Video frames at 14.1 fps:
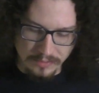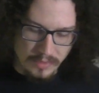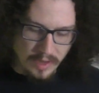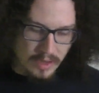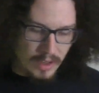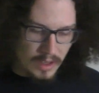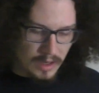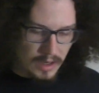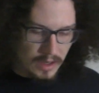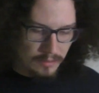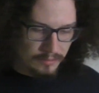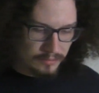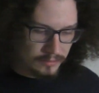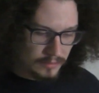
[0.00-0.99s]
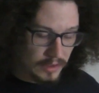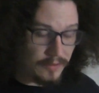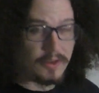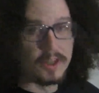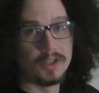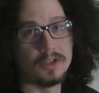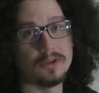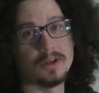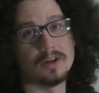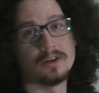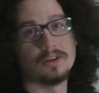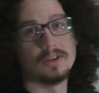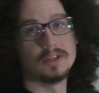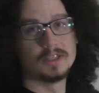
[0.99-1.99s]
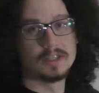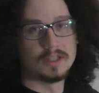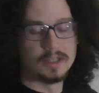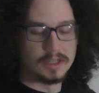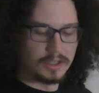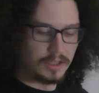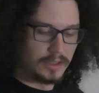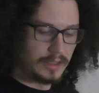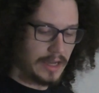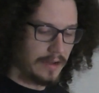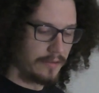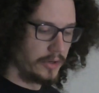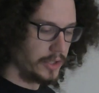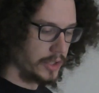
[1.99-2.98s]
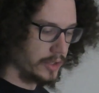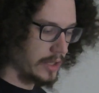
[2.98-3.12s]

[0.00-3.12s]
it down in the time it takes me to kind of